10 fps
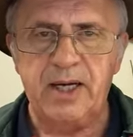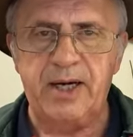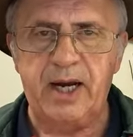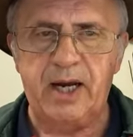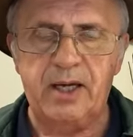
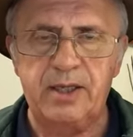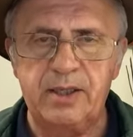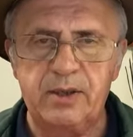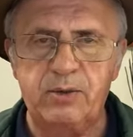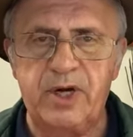Now,
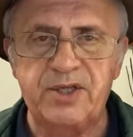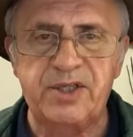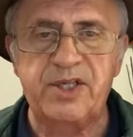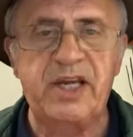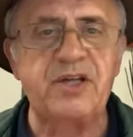where's
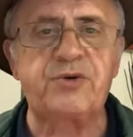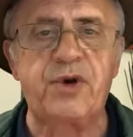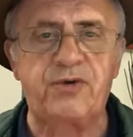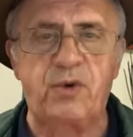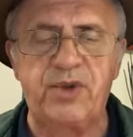this history
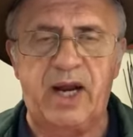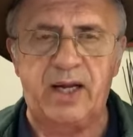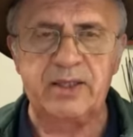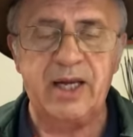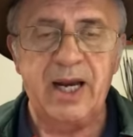of all
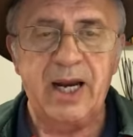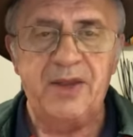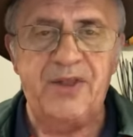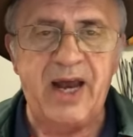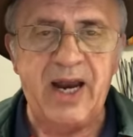that?
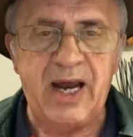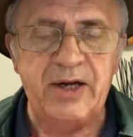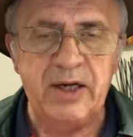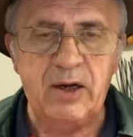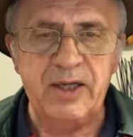They are
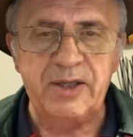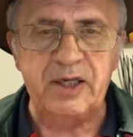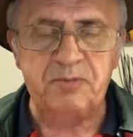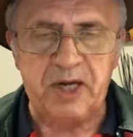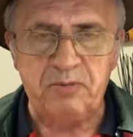
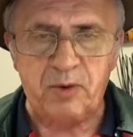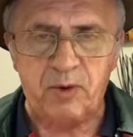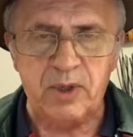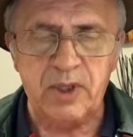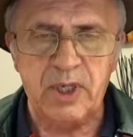Neolithic people,
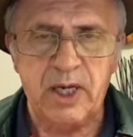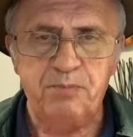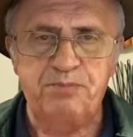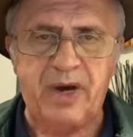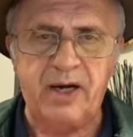
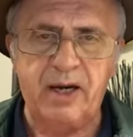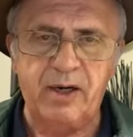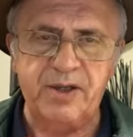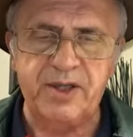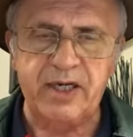
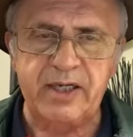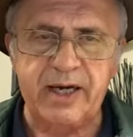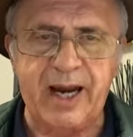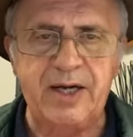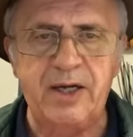Paleolithic
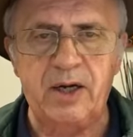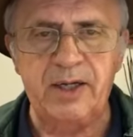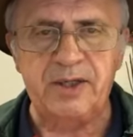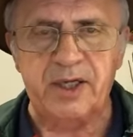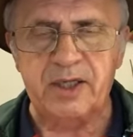and
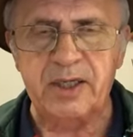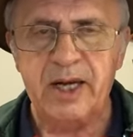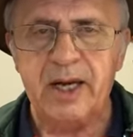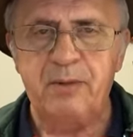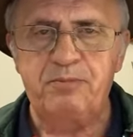Neolithic.
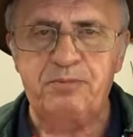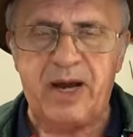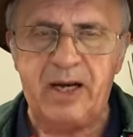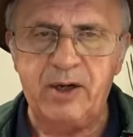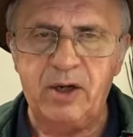
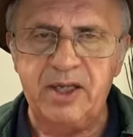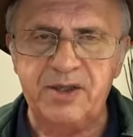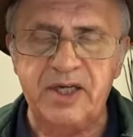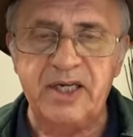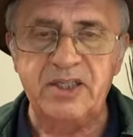
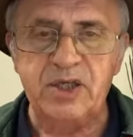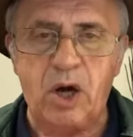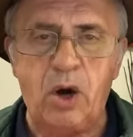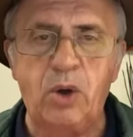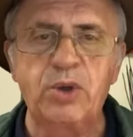Paleolithic is the
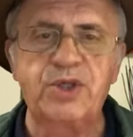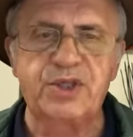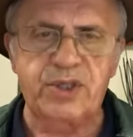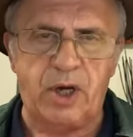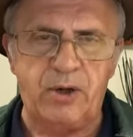old
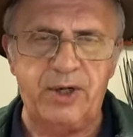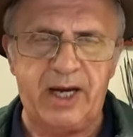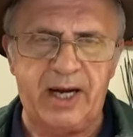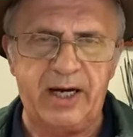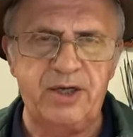Stone
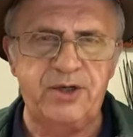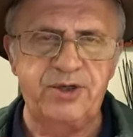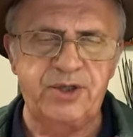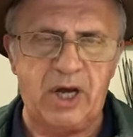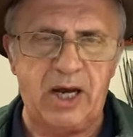
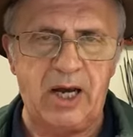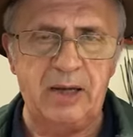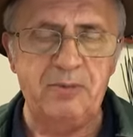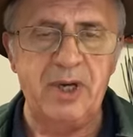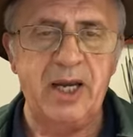Age
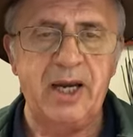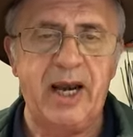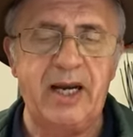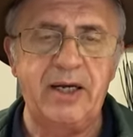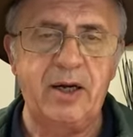time,
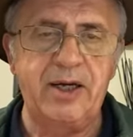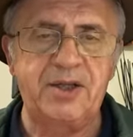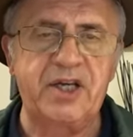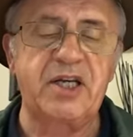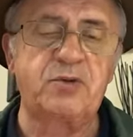and
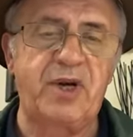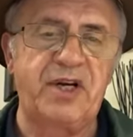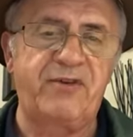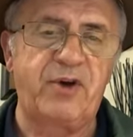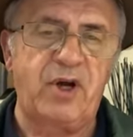Neolithic is when
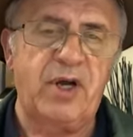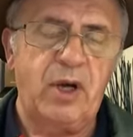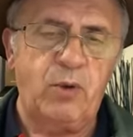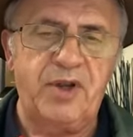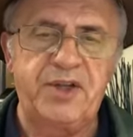they've got
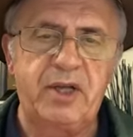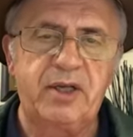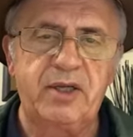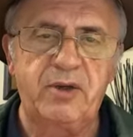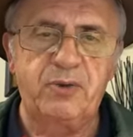when they
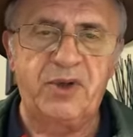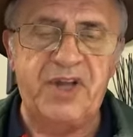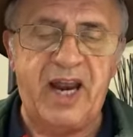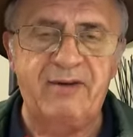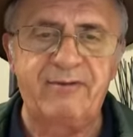when
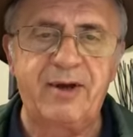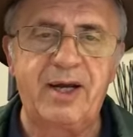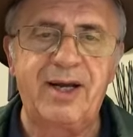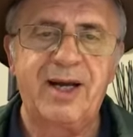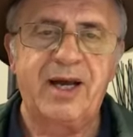they have
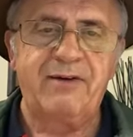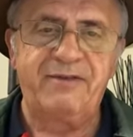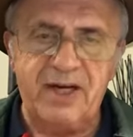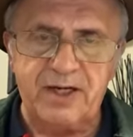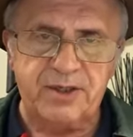
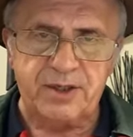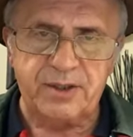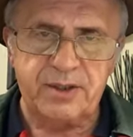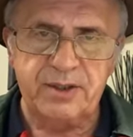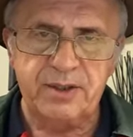
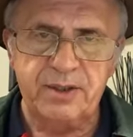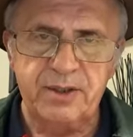villages.